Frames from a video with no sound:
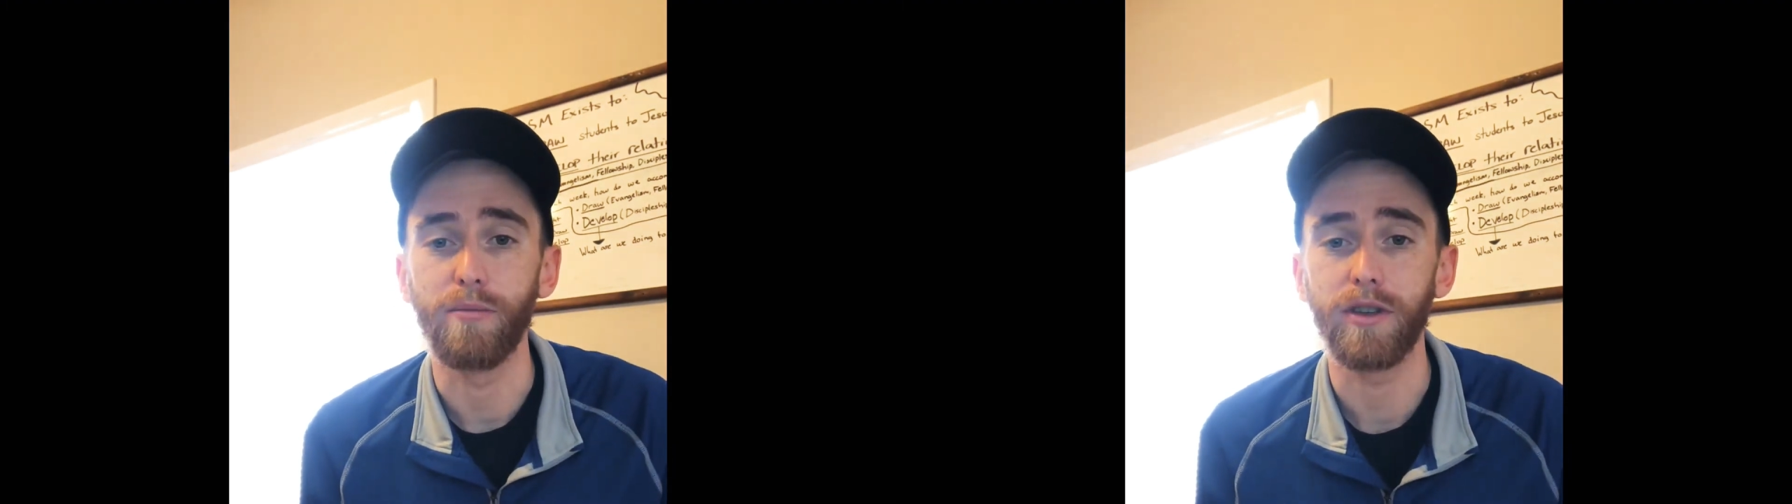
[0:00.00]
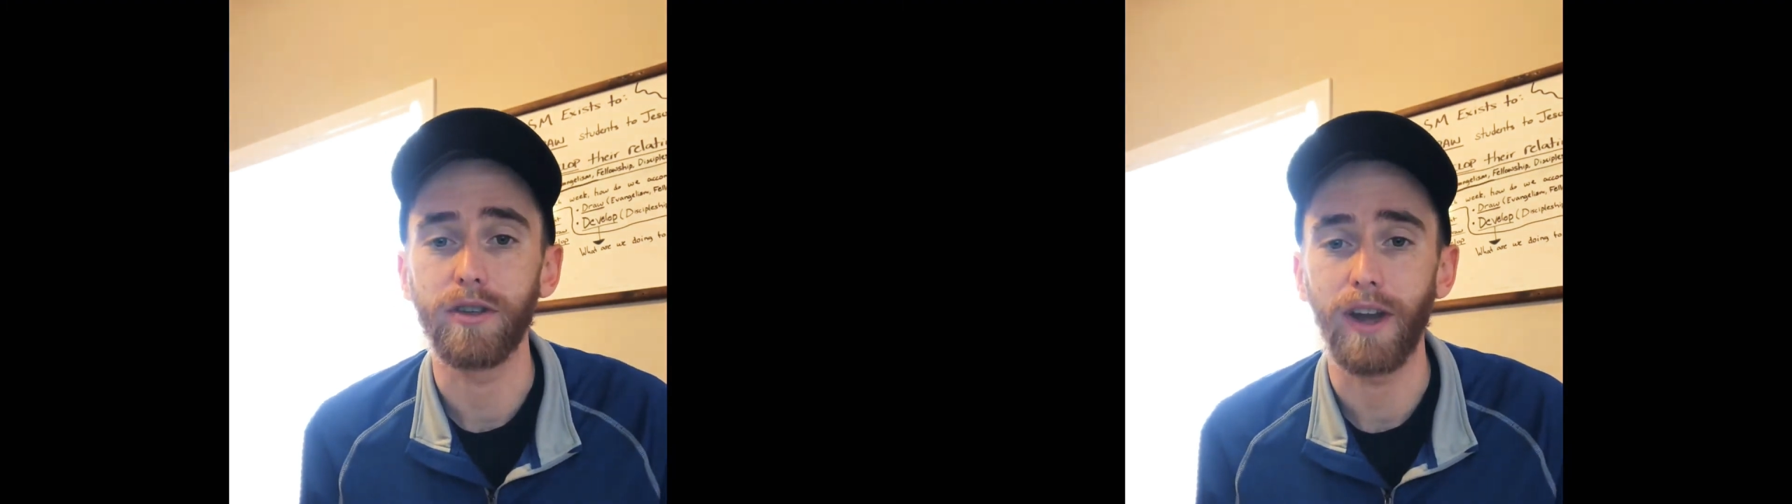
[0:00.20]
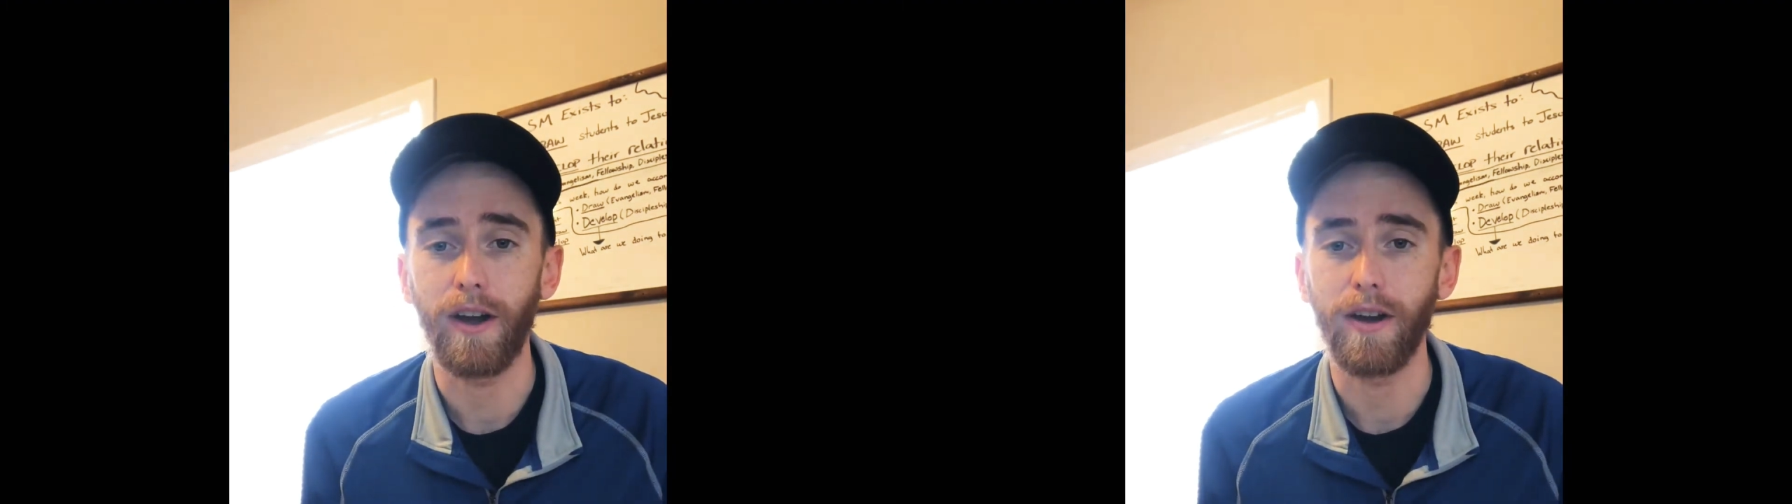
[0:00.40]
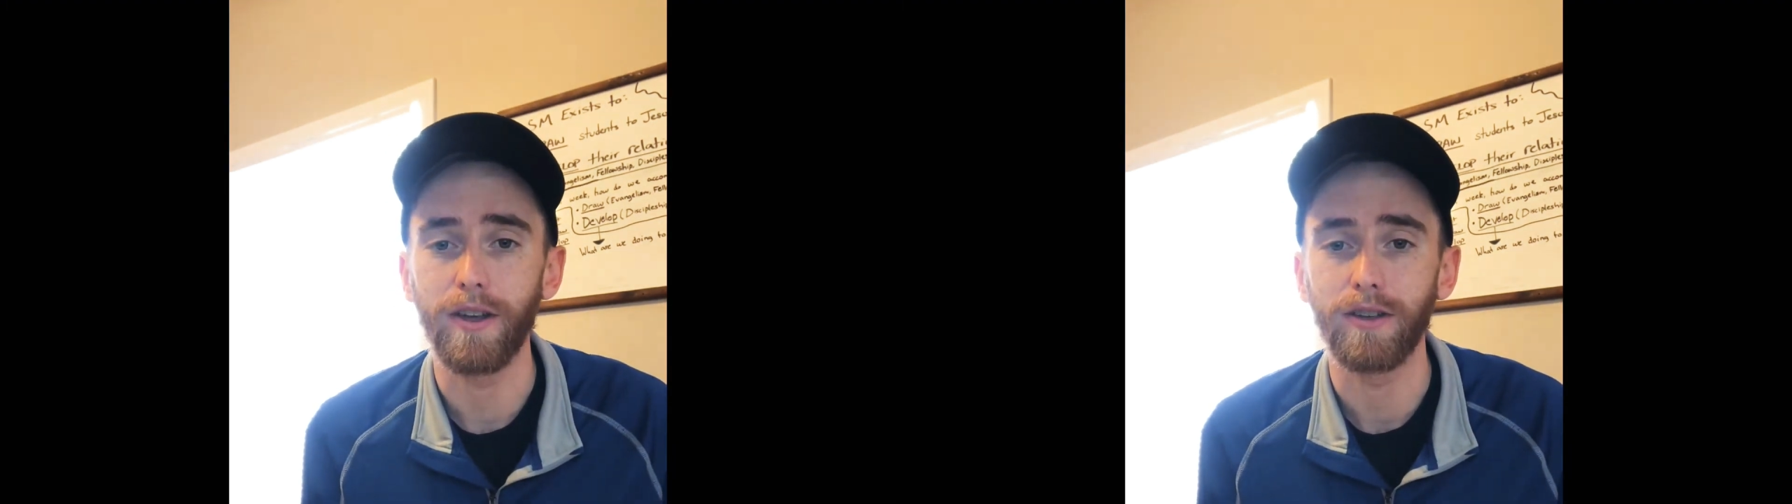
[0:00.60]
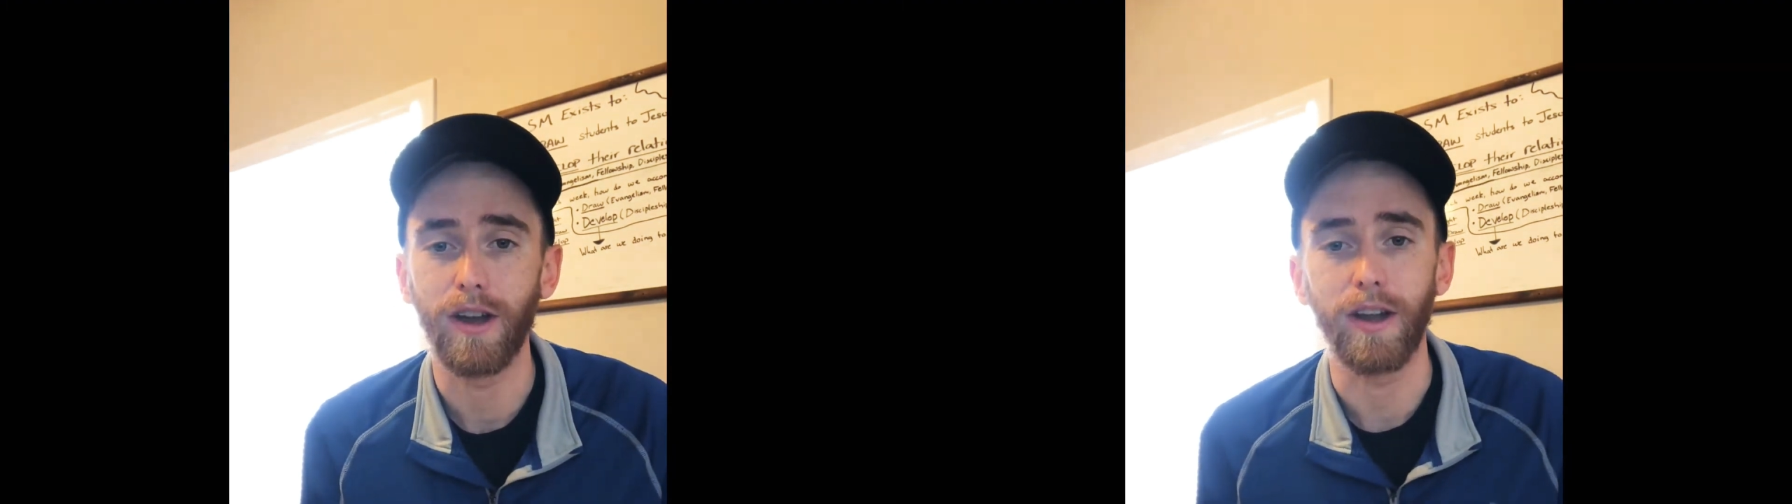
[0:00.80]
Miss Sarah
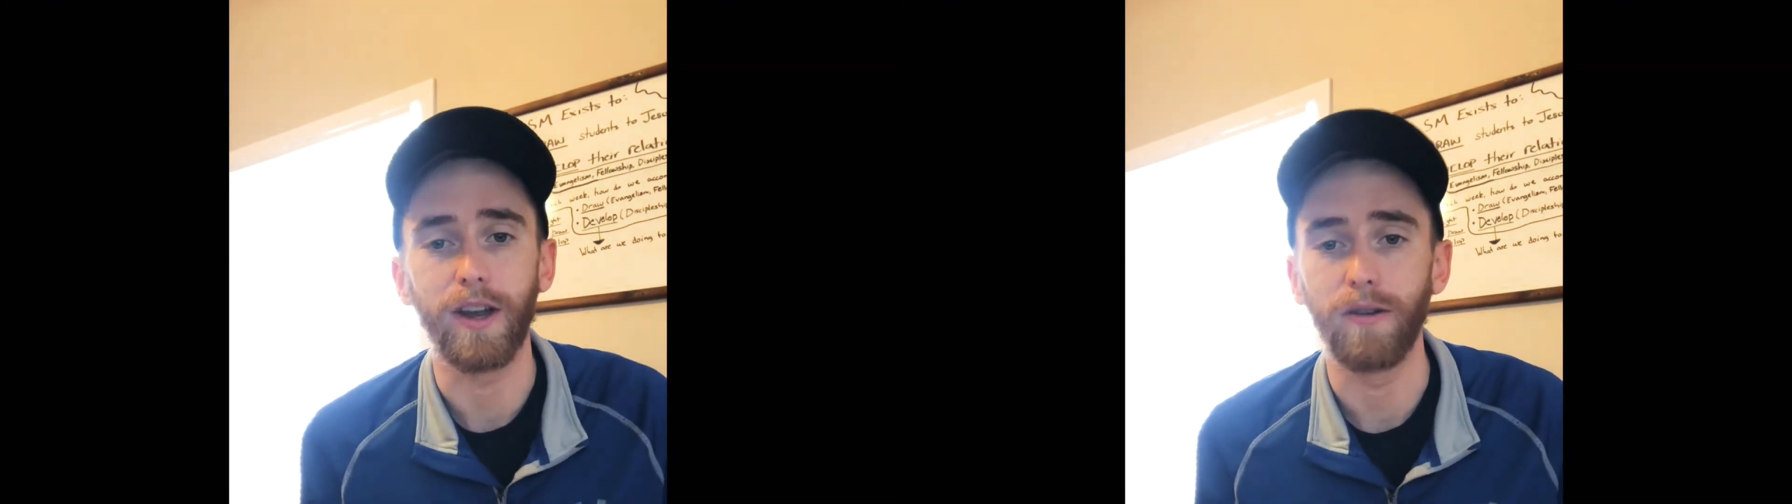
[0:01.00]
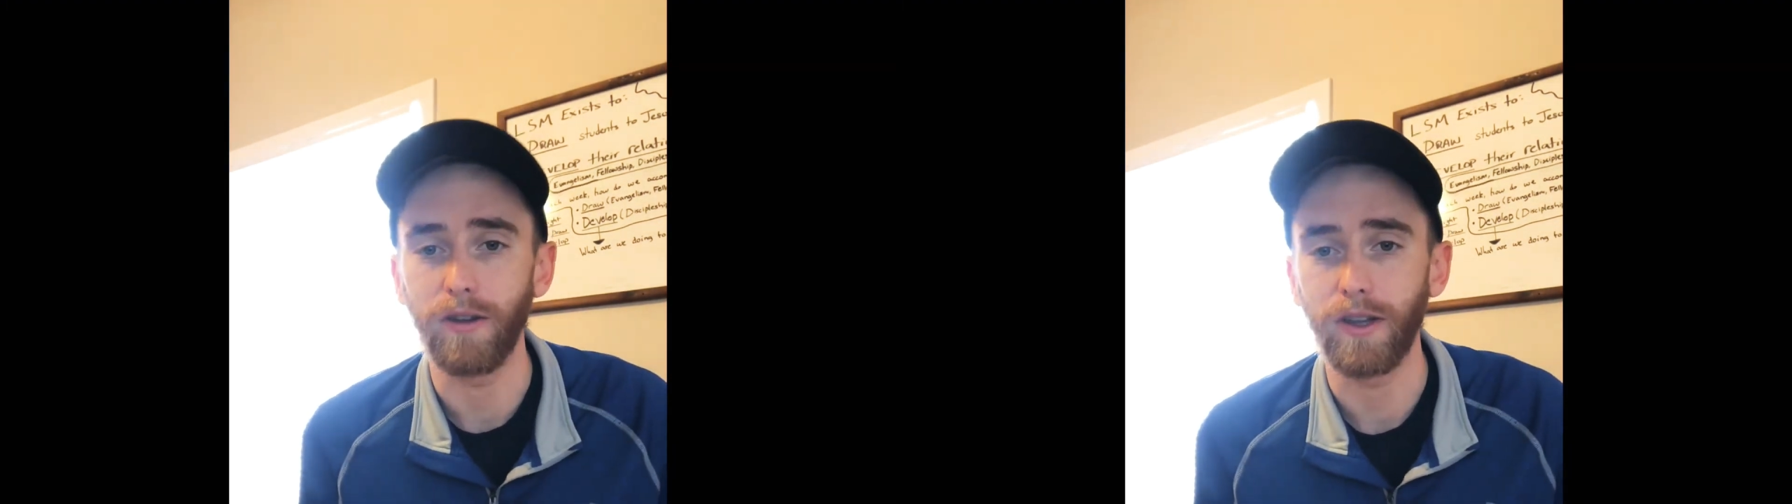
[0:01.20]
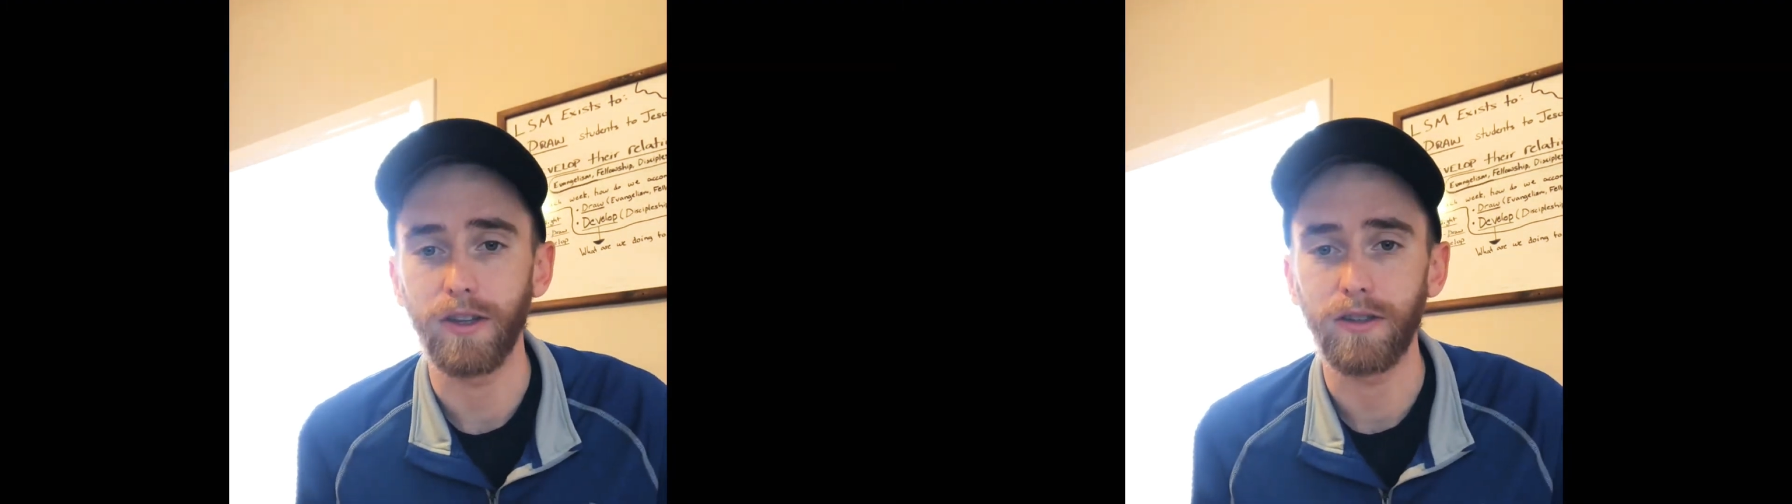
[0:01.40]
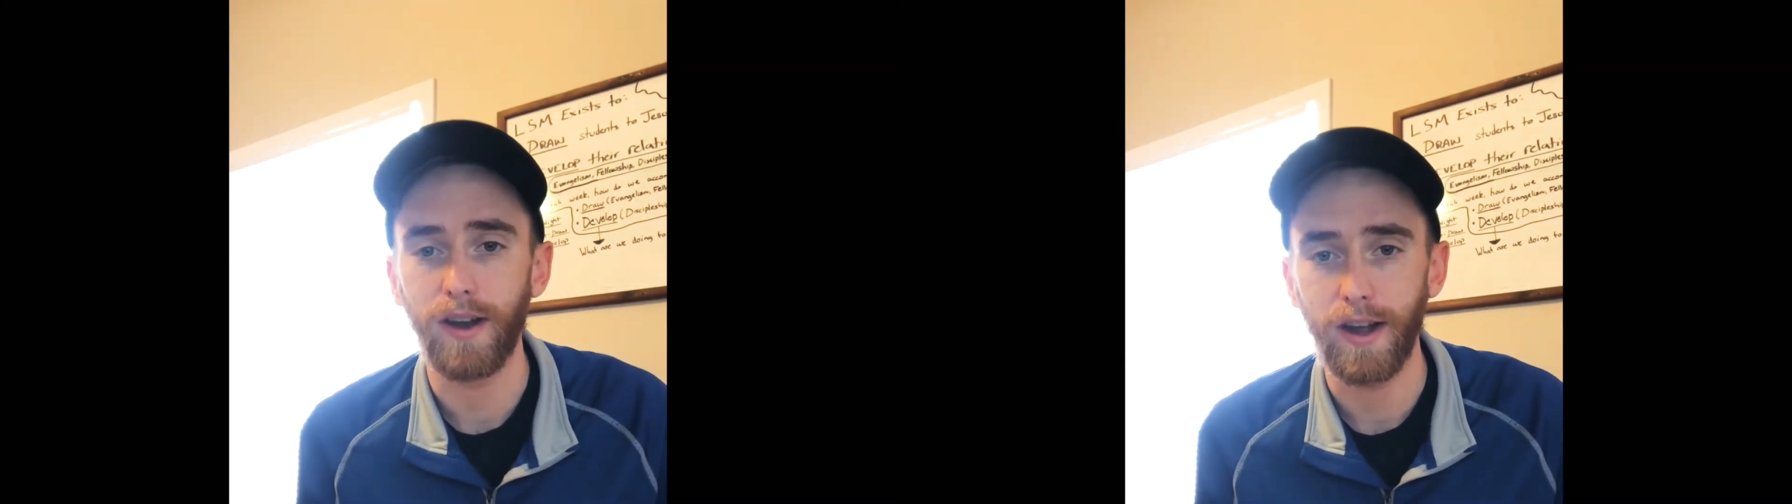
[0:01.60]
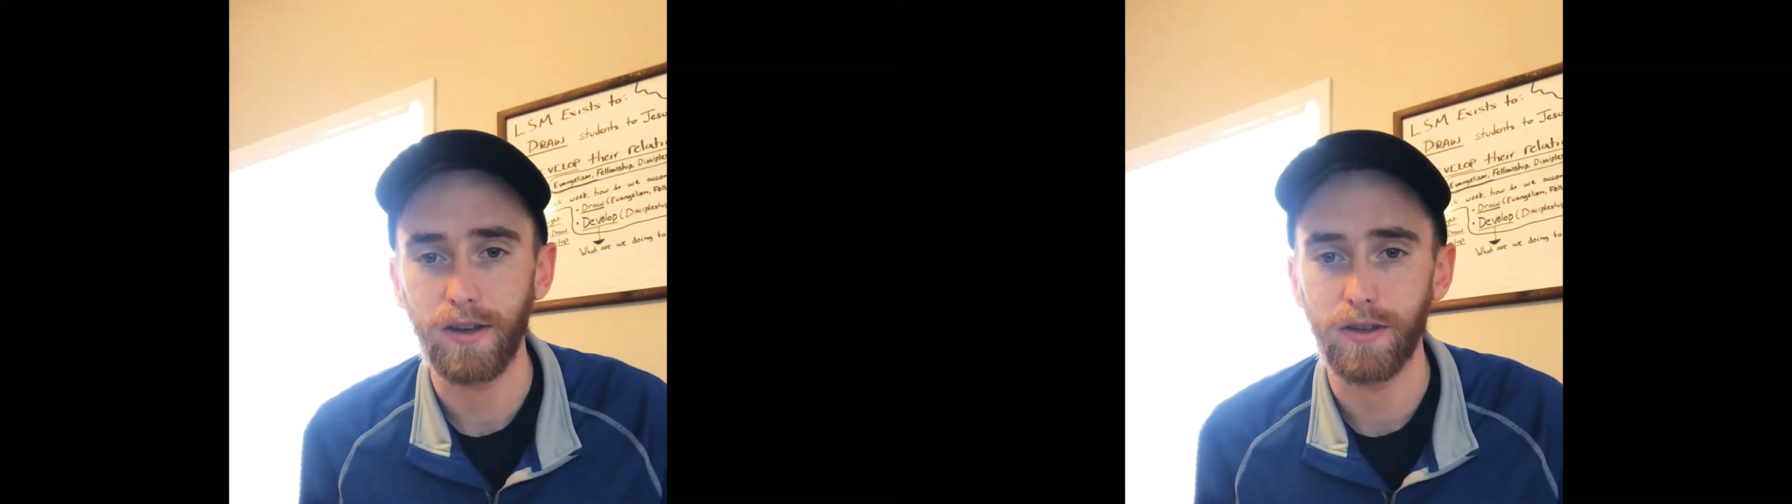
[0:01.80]
is not here with us
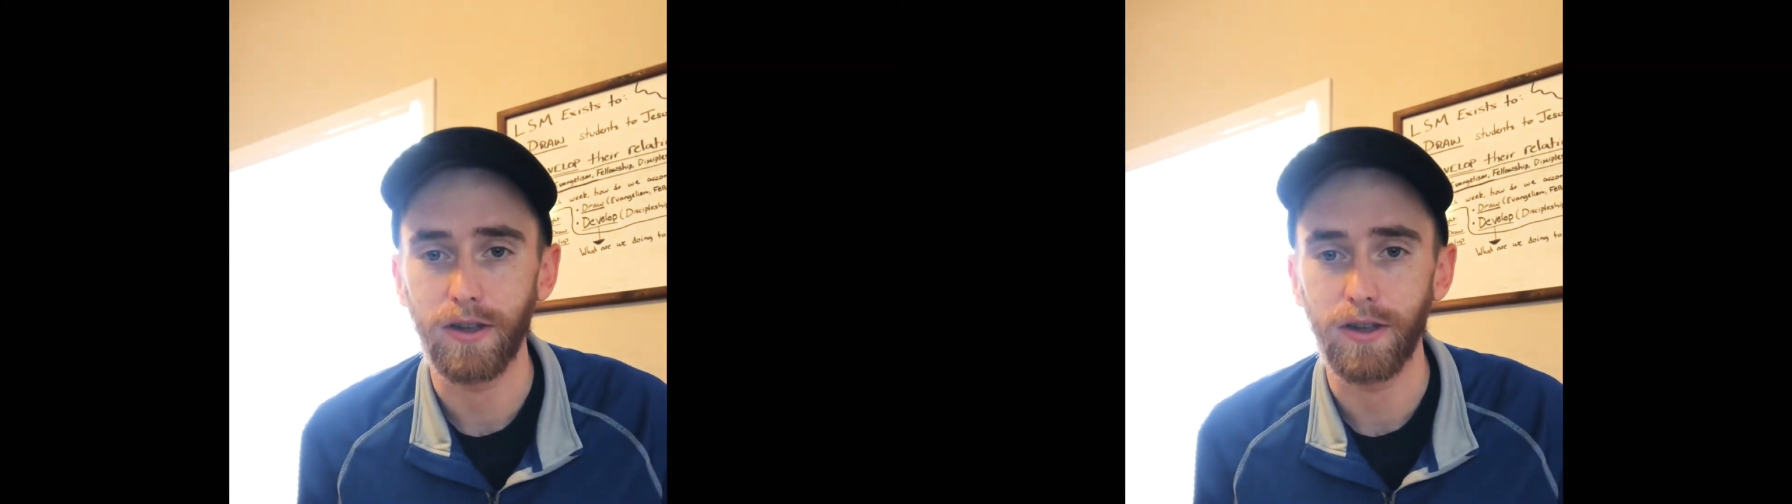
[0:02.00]
tonight.